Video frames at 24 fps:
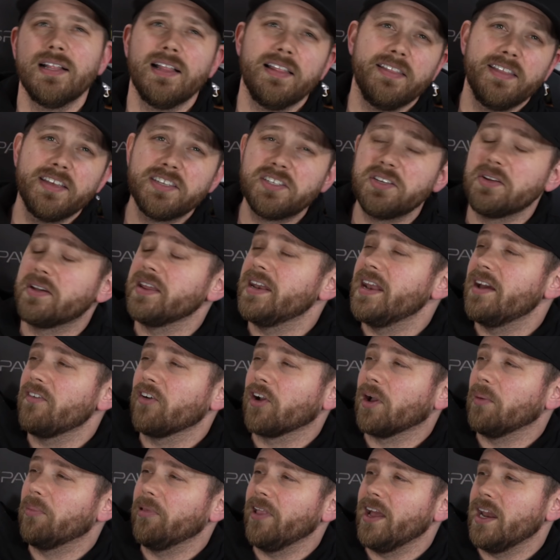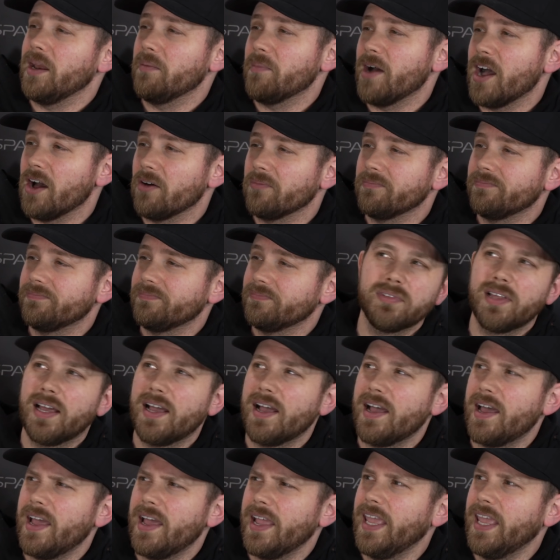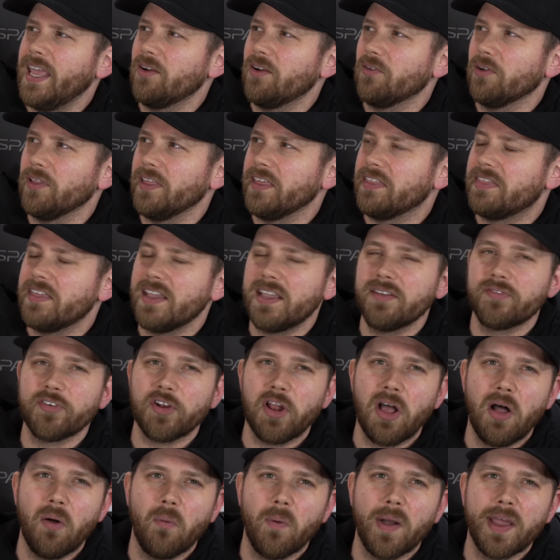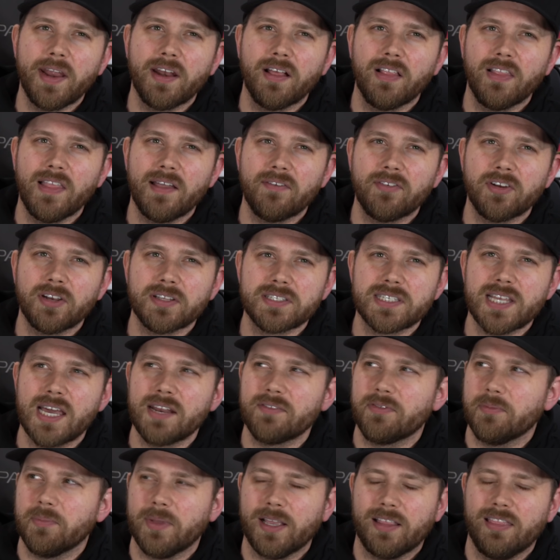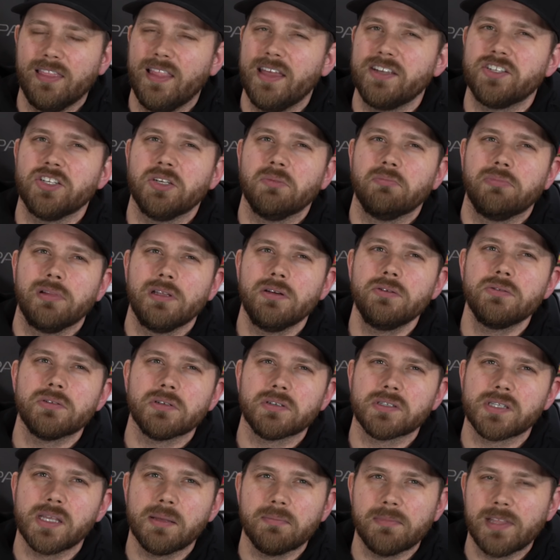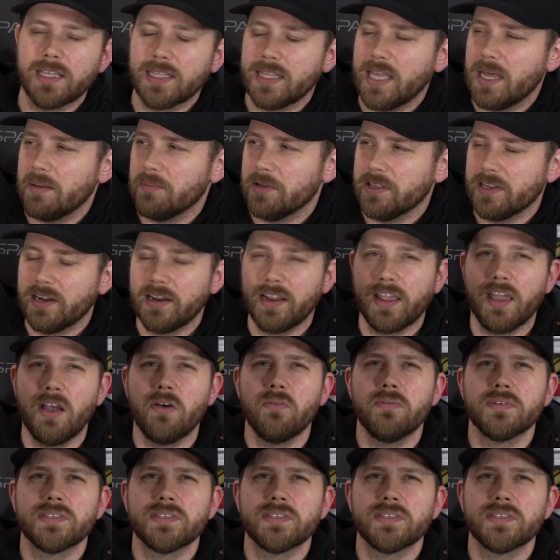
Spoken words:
This you can never complain about. I can't really think of an all-white 11 aside from like Legend Blues or something like that, but there you go.